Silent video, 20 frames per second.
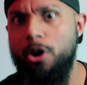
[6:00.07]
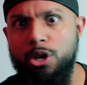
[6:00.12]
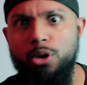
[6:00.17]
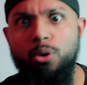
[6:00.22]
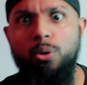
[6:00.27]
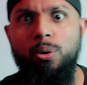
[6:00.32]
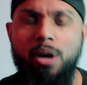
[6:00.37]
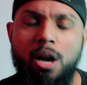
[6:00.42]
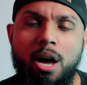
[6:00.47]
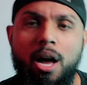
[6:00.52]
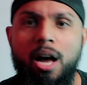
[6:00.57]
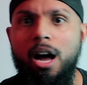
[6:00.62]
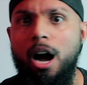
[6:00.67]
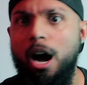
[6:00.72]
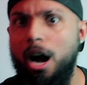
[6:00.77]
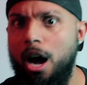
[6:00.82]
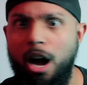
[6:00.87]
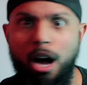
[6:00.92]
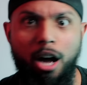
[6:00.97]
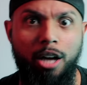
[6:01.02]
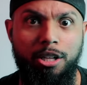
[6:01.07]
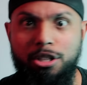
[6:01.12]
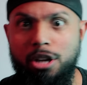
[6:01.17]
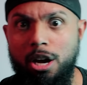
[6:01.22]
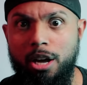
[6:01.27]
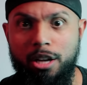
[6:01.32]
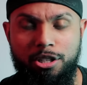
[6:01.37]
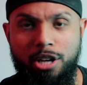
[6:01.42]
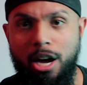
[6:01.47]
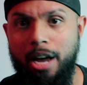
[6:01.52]
are you
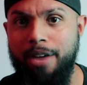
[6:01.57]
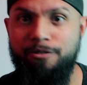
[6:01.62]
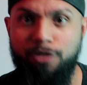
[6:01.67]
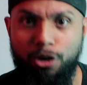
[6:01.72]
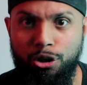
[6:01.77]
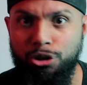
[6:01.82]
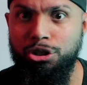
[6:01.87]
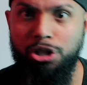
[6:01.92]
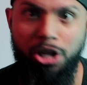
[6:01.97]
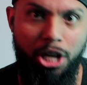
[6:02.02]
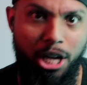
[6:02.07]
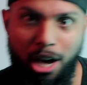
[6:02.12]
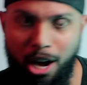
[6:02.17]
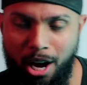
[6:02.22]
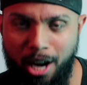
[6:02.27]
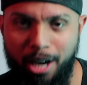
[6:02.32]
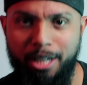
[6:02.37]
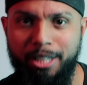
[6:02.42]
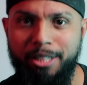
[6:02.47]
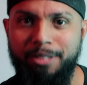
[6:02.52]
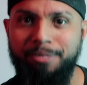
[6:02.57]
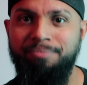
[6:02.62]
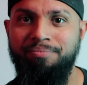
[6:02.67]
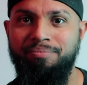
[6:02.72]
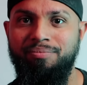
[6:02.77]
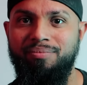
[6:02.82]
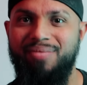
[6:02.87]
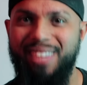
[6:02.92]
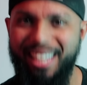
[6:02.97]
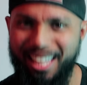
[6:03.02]
a diversity hire?
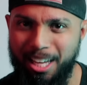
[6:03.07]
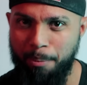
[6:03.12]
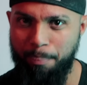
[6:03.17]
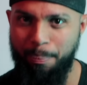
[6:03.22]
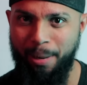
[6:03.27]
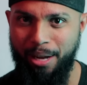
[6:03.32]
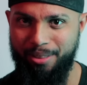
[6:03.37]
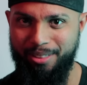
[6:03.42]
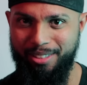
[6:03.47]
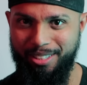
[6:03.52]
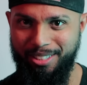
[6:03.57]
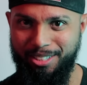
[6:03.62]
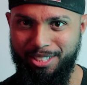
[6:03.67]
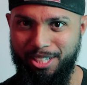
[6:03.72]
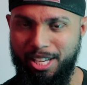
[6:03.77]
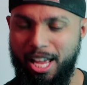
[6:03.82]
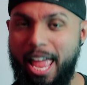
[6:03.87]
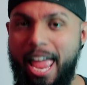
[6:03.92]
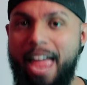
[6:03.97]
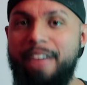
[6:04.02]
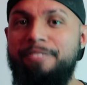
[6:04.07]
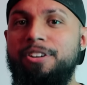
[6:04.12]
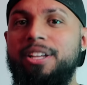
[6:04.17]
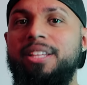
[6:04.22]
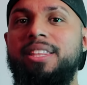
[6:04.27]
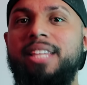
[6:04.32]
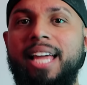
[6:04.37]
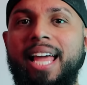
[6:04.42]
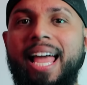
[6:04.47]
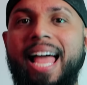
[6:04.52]
Think about this.
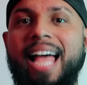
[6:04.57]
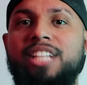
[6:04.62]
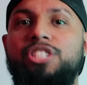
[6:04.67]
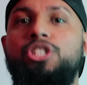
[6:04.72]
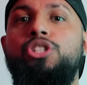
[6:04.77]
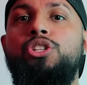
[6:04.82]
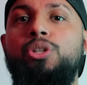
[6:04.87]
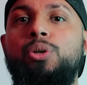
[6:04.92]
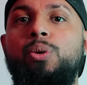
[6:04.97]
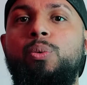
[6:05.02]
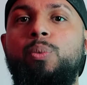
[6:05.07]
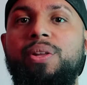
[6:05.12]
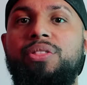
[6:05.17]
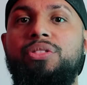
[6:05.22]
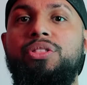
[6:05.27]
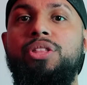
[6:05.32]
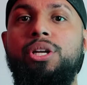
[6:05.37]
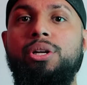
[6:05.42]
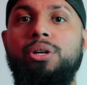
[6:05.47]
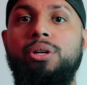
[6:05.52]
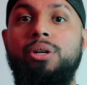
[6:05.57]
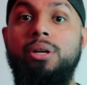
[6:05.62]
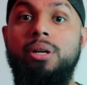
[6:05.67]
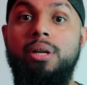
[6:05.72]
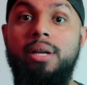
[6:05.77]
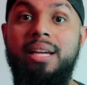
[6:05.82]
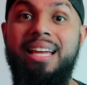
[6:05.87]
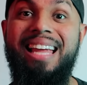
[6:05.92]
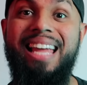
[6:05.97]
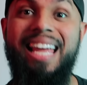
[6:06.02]
Everything has to do with
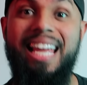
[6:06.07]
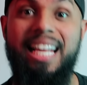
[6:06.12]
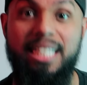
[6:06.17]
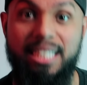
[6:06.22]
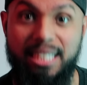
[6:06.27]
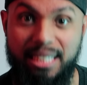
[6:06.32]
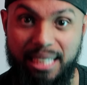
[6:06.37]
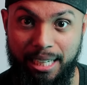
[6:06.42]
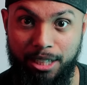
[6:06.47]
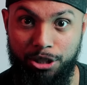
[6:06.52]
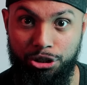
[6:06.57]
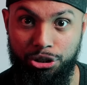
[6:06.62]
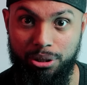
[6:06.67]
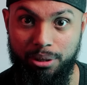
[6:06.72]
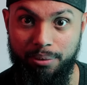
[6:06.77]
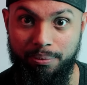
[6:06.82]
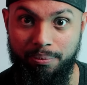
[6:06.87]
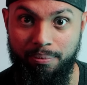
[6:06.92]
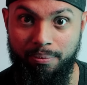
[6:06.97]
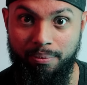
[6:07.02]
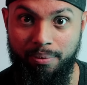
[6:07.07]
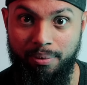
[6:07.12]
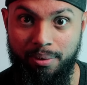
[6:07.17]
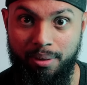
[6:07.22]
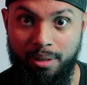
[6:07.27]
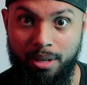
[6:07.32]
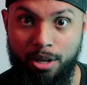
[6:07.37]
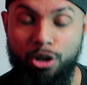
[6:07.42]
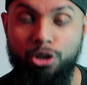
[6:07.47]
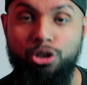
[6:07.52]
their extinction.
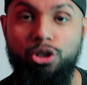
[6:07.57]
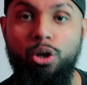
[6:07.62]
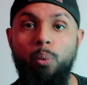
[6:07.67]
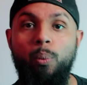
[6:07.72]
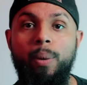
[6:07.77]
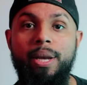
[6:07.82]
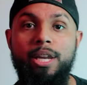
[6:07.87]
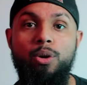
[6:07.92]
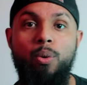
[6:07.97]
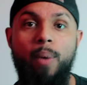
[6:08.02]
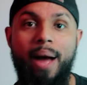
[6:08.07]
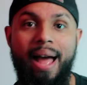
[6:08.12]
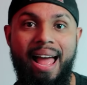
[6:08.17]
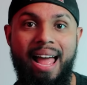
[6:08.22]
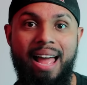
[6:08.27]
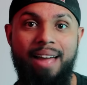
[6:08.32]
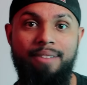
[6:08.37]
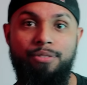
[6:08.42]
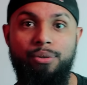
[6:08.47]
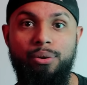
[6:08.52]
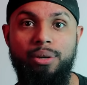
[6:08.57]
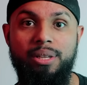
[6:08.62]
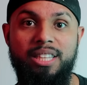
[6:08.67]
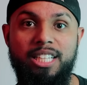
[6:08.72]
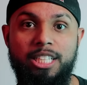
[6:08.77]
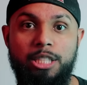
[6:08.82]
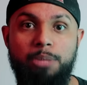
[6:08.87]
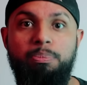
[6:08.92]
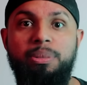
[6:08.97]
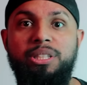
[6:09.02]
So when you have her in
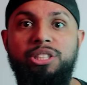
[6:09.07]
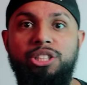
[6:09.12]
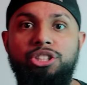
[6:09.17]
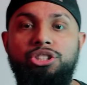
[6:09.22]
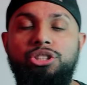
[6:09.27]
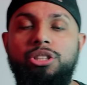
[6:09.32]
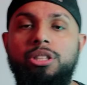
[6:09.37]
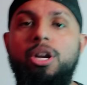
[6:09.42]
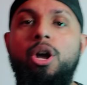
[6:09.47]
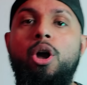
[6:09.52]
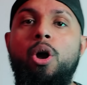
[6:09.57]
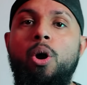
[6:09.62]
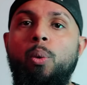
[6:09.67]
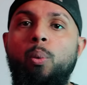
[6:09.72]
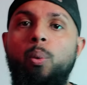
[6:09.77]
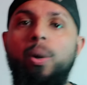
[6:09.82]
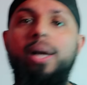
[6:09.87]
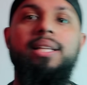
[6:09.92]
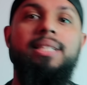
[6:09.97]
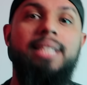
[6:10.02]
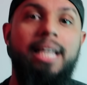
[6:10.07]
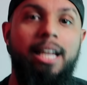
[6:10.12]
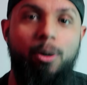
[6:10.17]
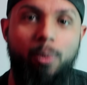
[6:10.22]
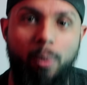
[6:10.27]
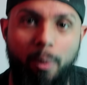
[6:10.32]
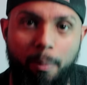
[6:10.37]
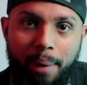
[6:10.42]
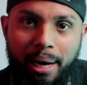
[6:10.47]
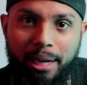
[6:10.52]
this position, what is that a
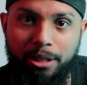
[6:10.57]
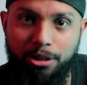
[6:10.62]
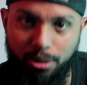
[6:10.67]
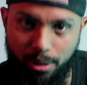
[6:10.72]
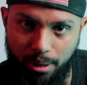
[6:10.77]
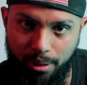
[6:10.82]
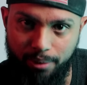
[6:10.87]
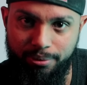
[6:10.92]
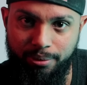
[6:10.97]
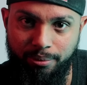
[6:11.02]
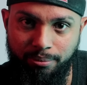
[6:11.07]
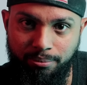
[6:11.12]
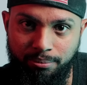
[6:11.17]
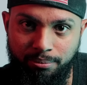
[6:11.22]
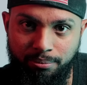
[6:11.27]
reminder of?